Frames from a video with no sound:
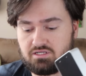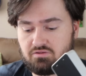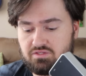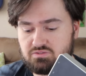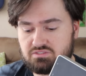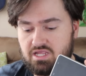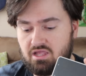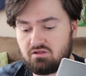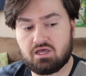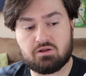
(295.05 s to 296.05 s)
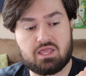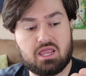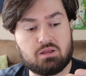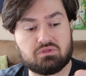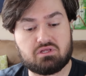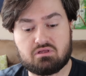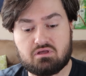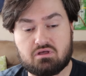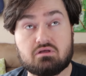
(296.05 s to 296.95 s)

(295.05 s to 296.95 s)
know this was an Elgato Cam Link